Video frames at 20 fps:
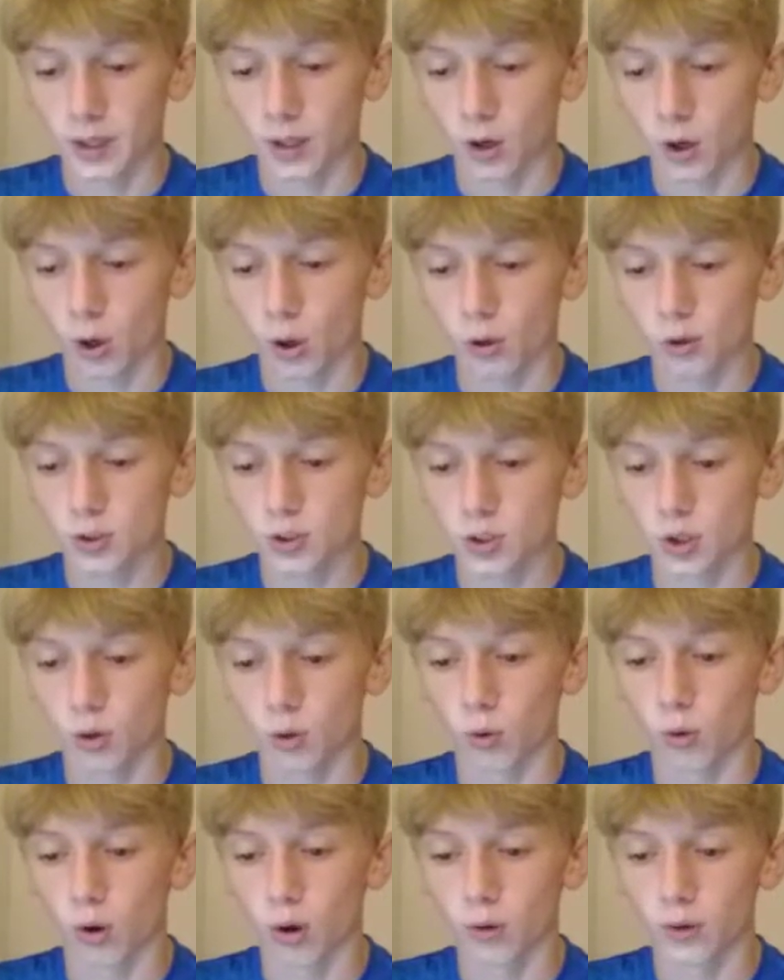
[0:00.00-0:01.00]

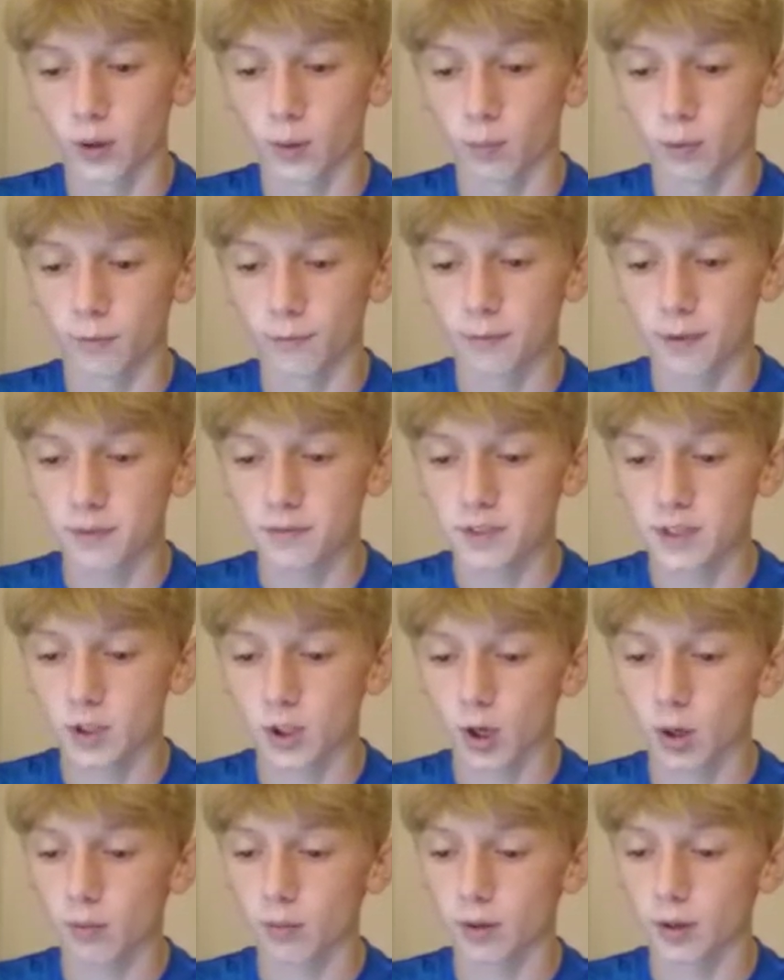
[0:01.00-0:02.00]
Also, number 15
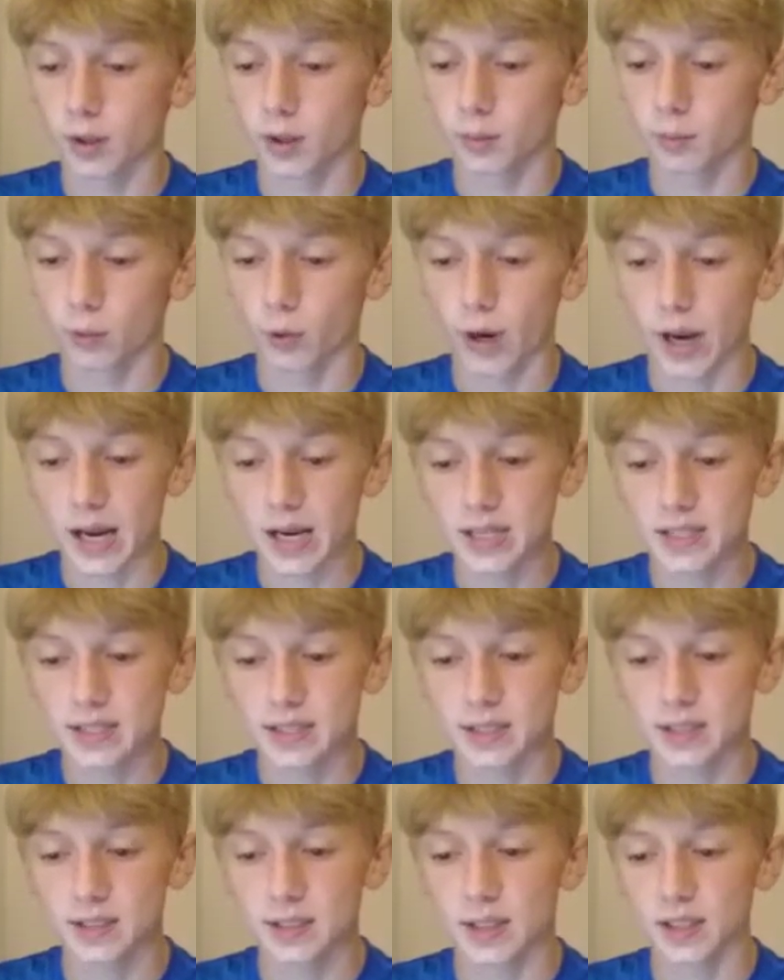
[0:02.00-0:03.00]
Auburn and number
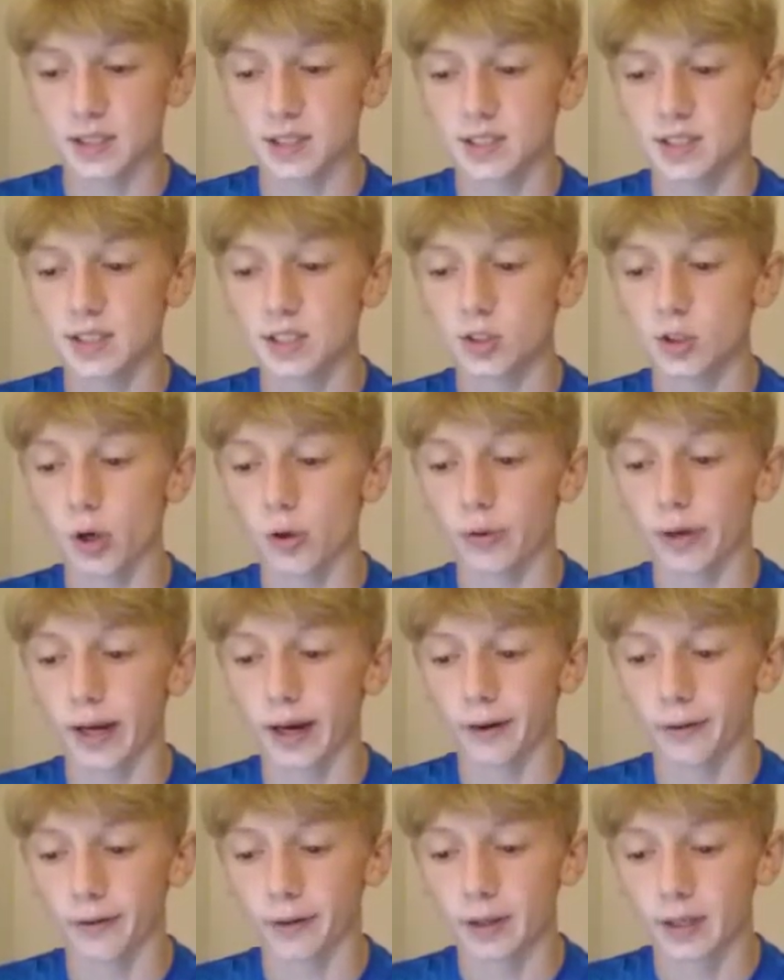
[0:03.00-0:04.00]
18 Tennessee go
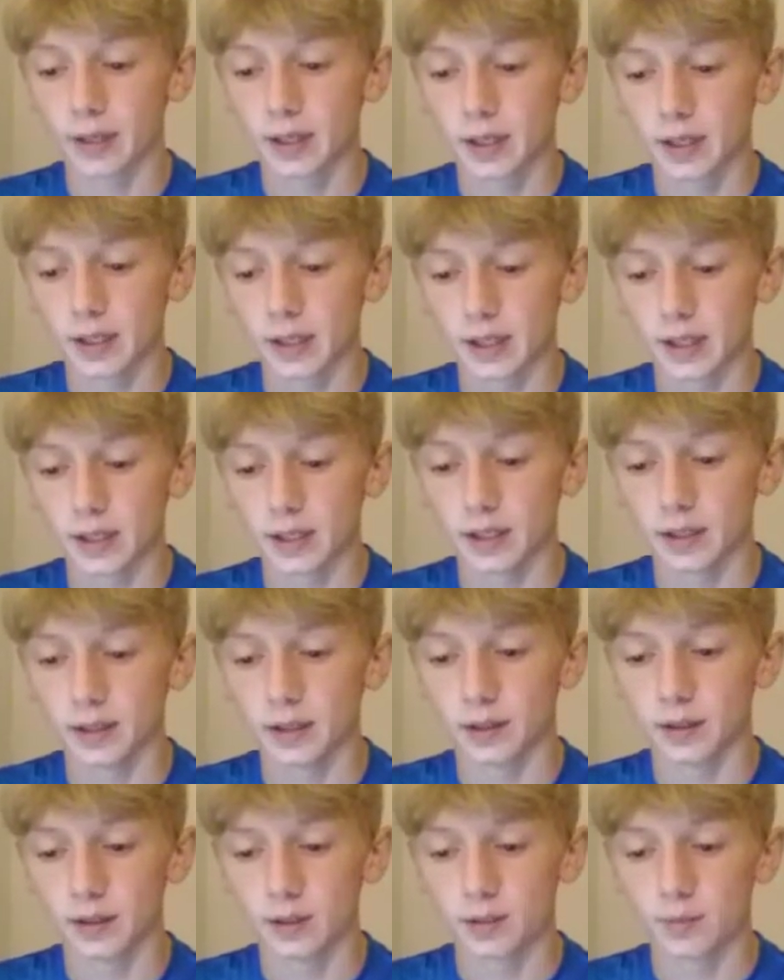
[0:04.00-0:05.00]
down in
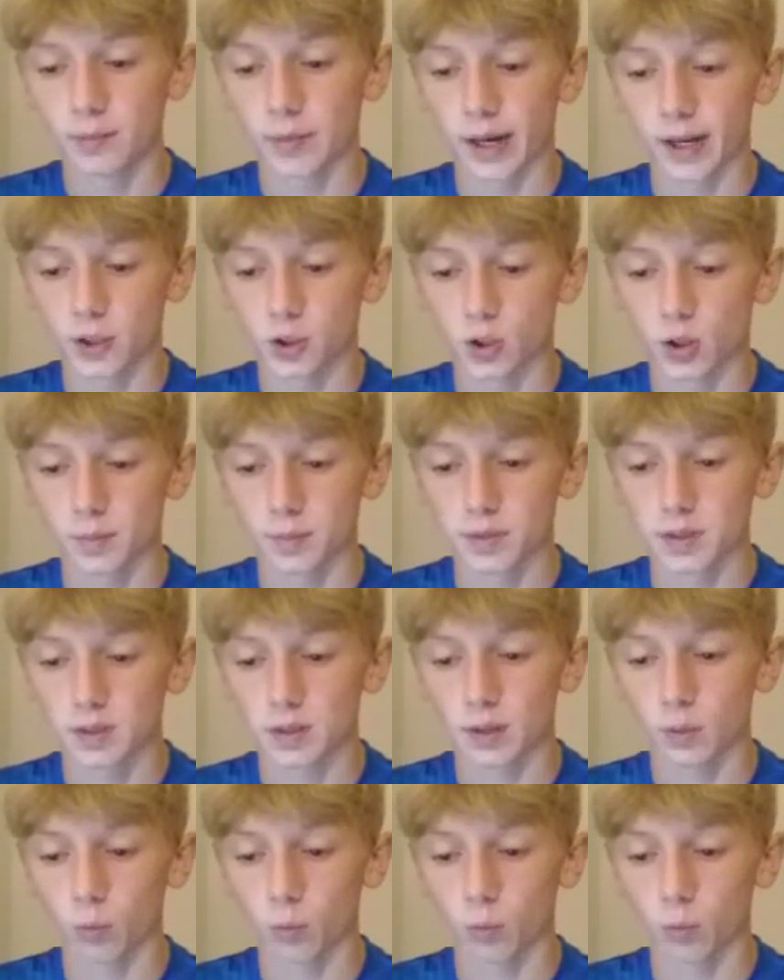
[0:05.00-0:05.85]
matchups,